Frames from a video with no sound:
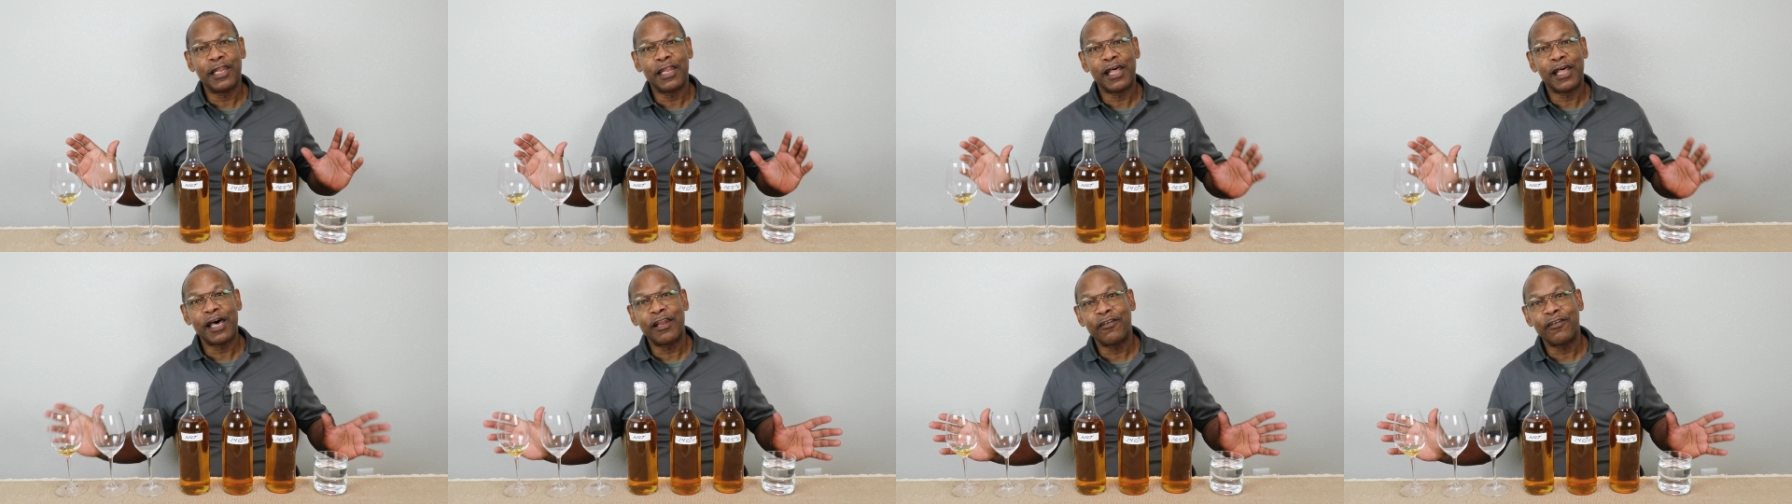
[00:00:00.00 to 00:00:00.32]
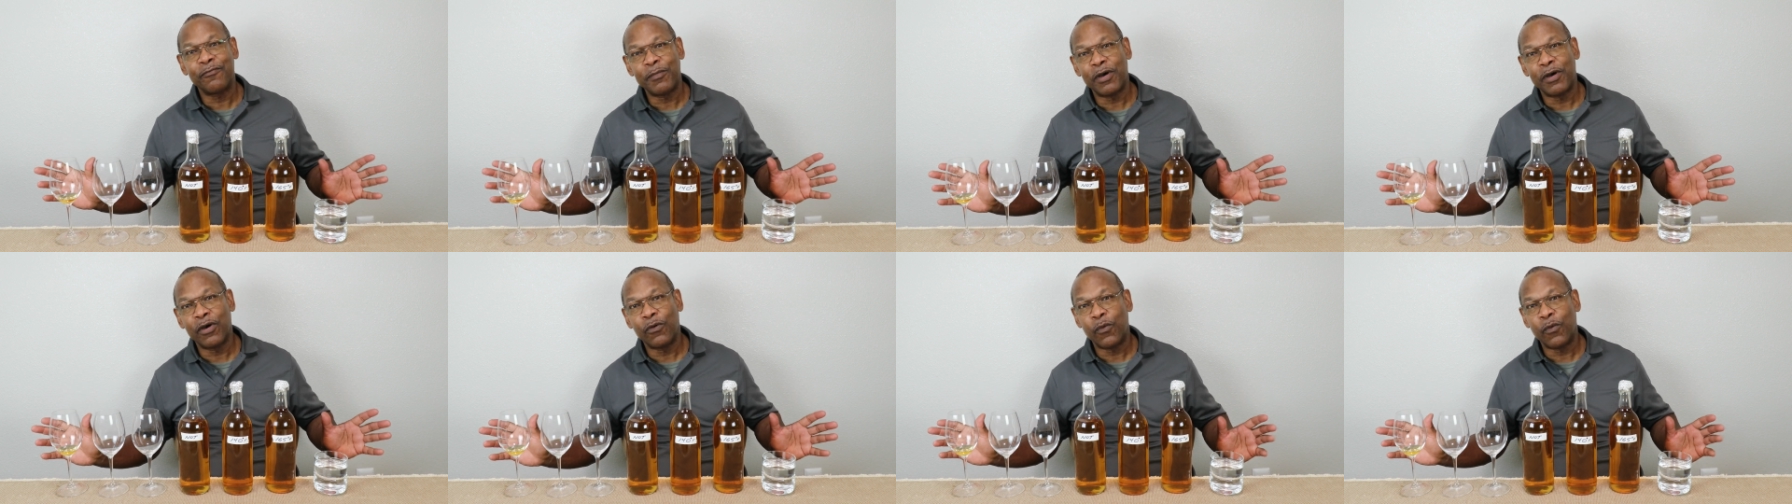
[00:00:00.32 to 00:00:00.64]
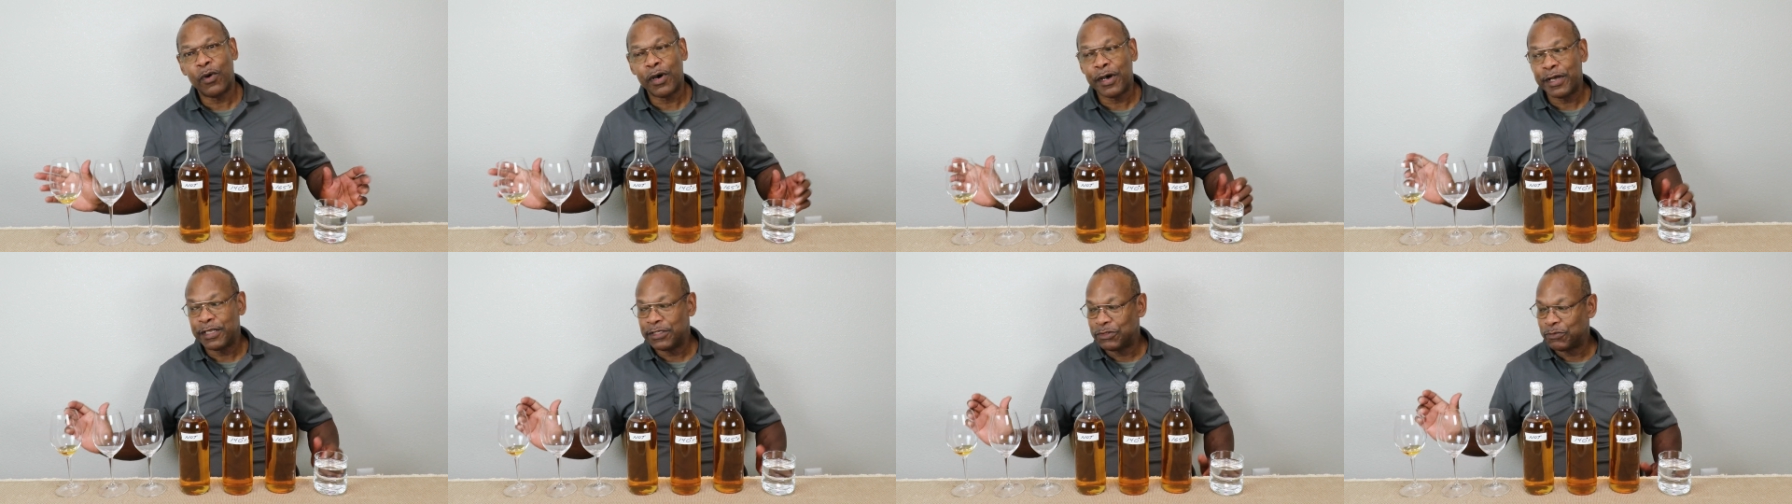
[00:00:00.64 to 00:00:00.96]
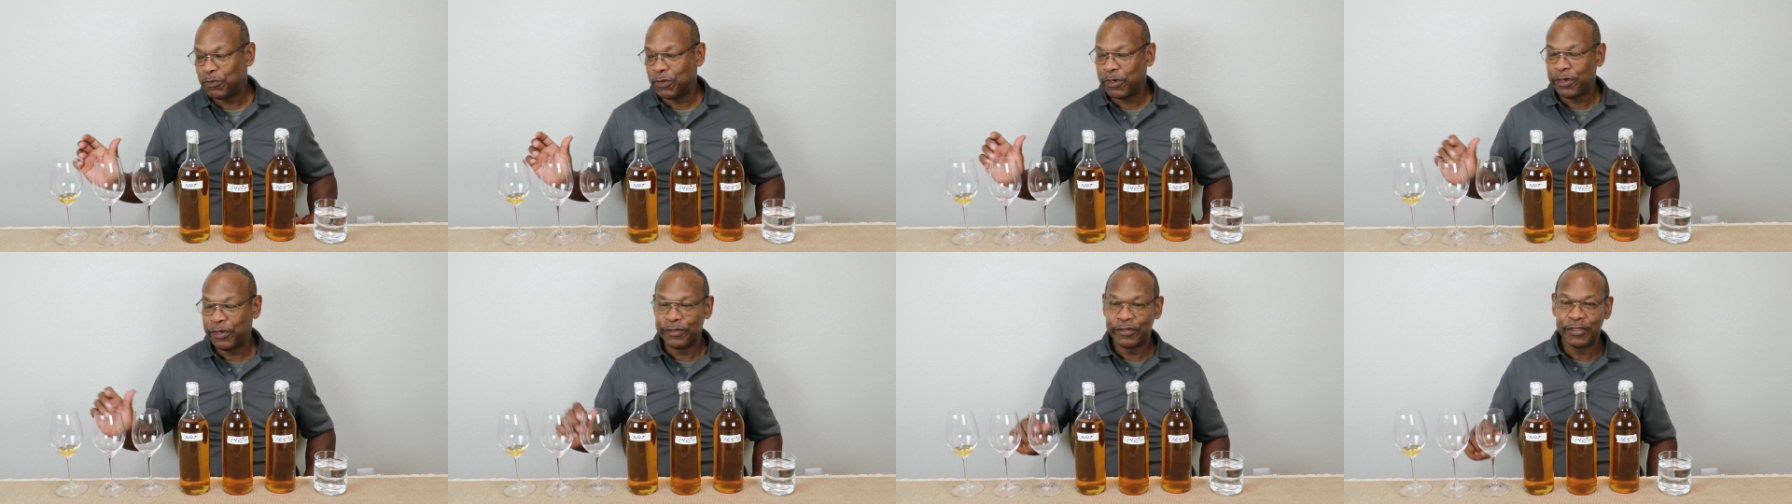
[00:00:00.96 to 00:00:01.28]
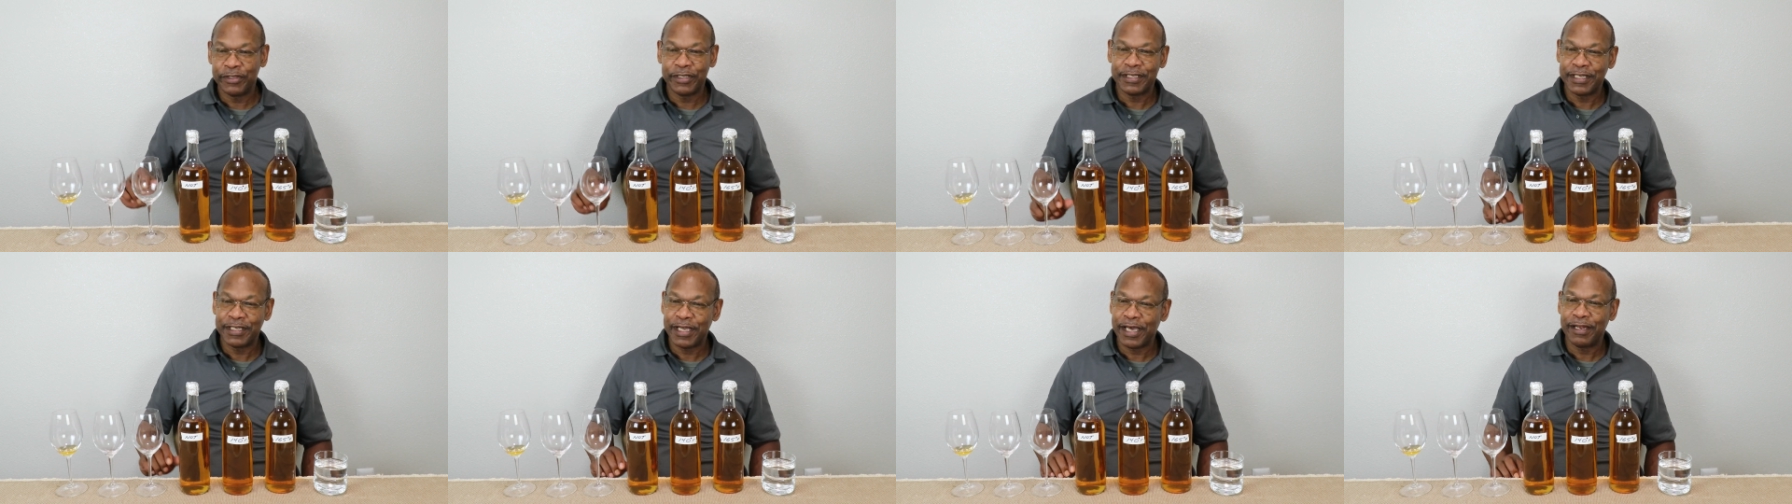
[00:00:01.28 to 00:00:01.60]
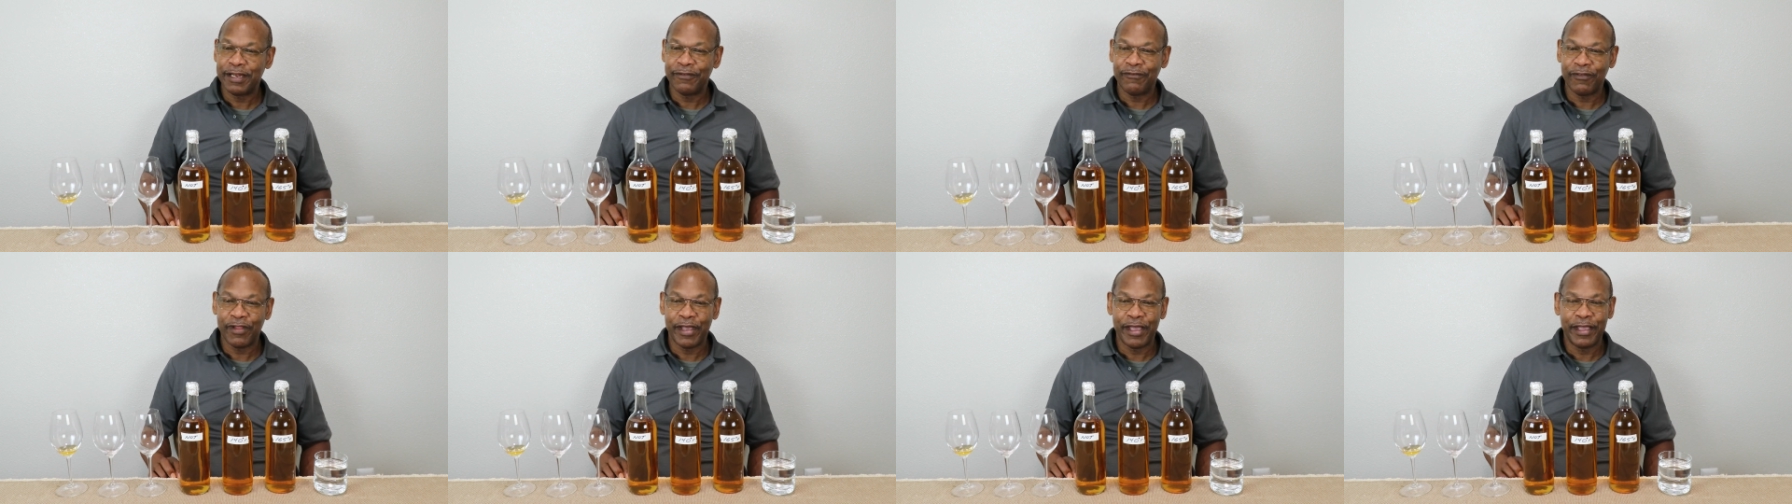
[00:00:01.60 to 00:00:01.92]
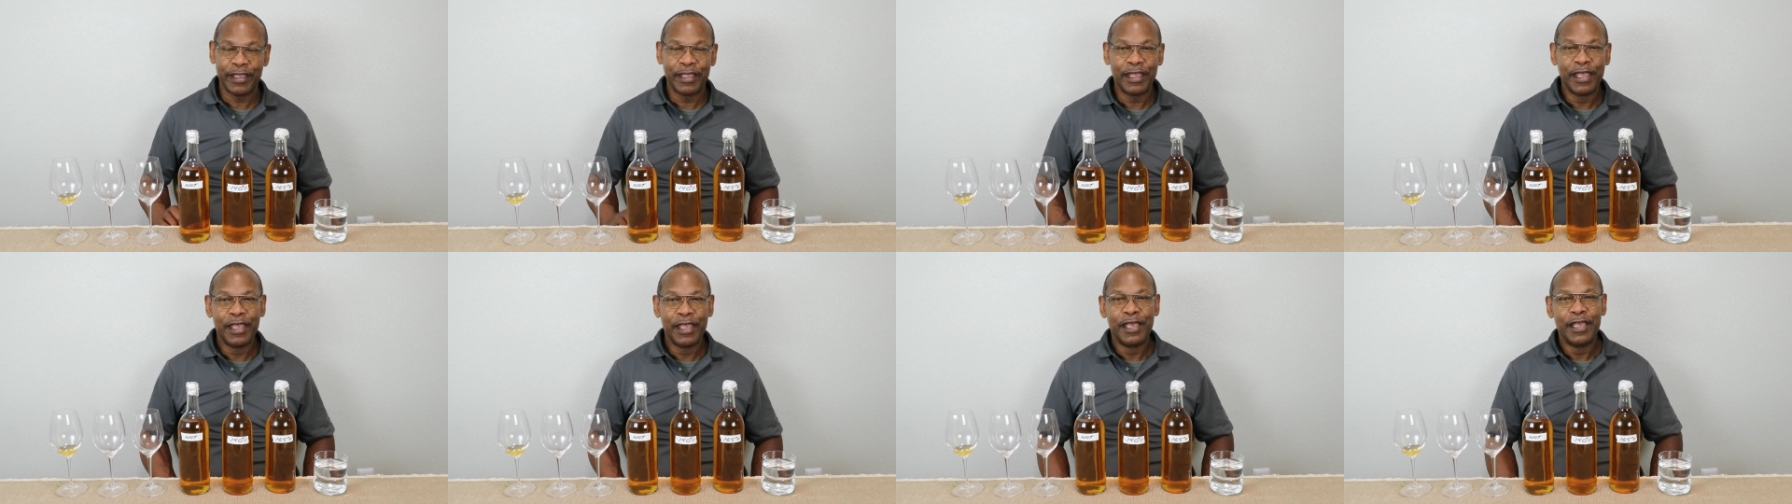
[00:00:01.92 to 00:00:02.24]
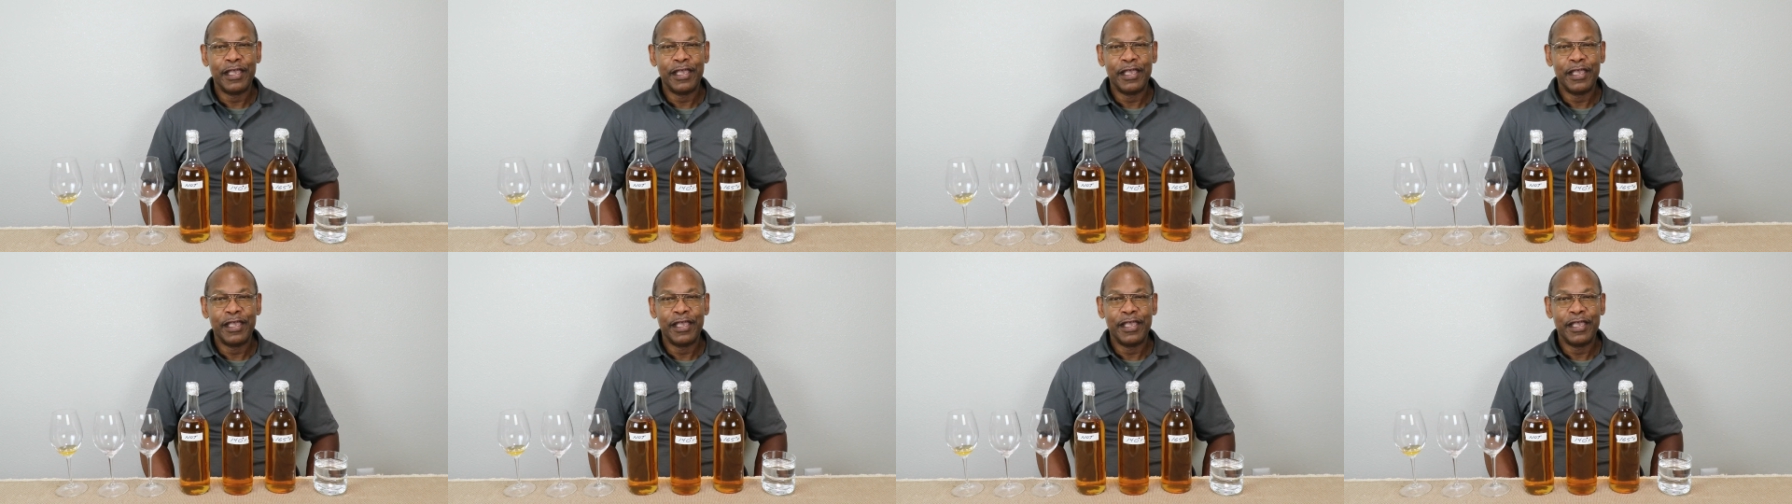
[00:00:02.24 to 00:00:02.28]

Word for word: lot of my wines where kind of like